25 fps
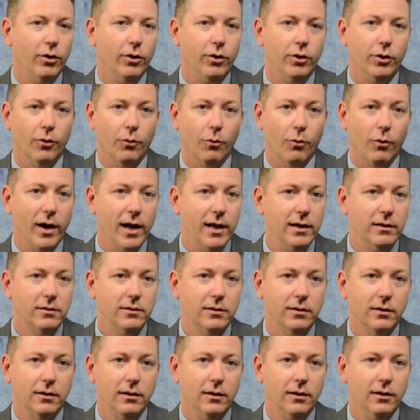your
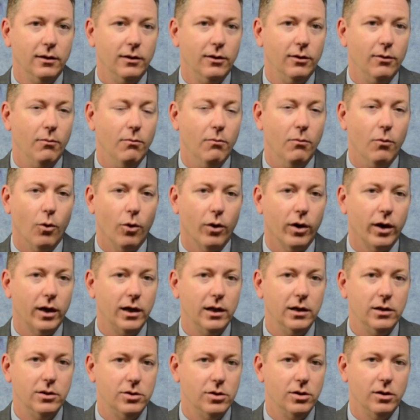rent,
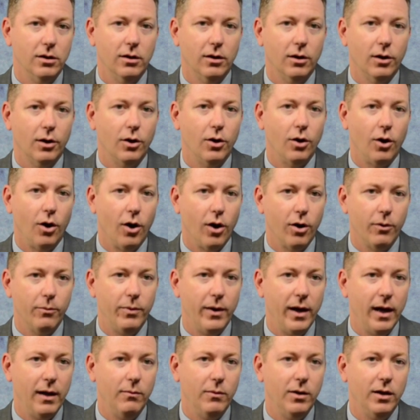mortgage, car
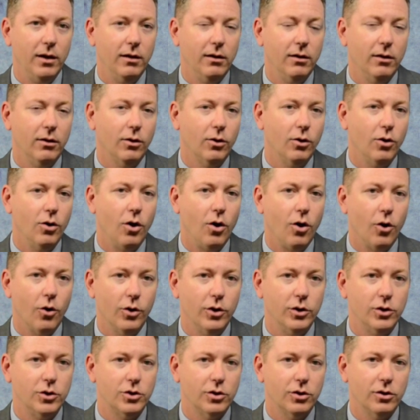payment,
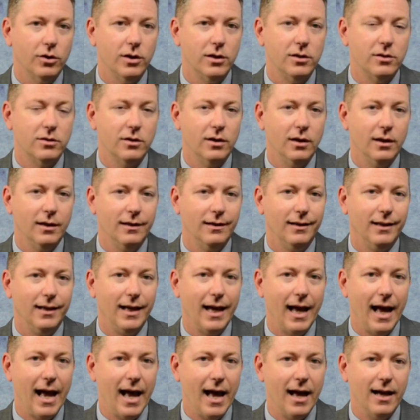car insurance,
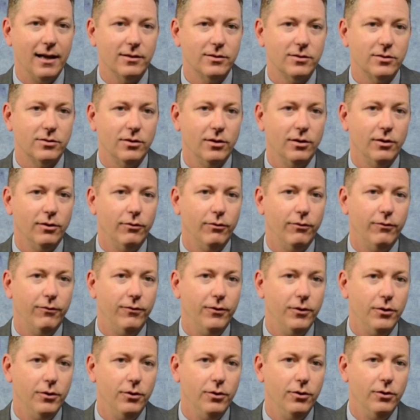gas,
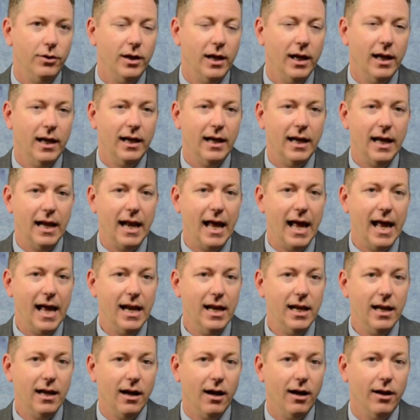food, and
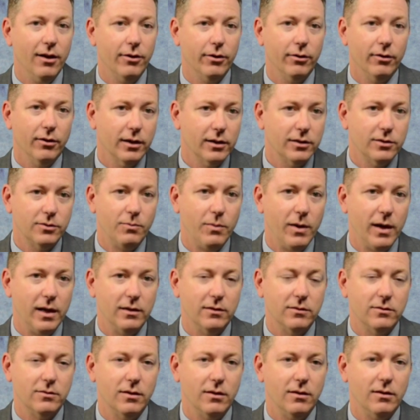any other
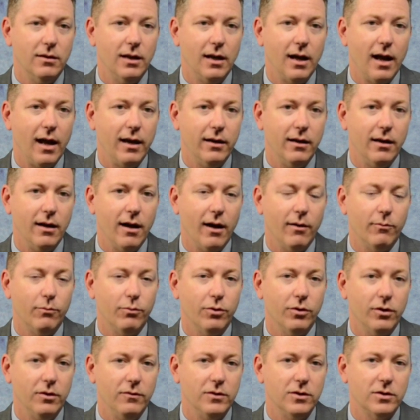expense that I did not
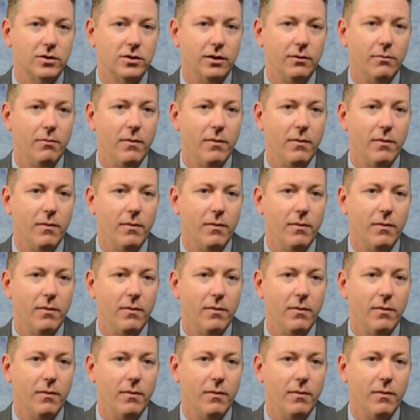previously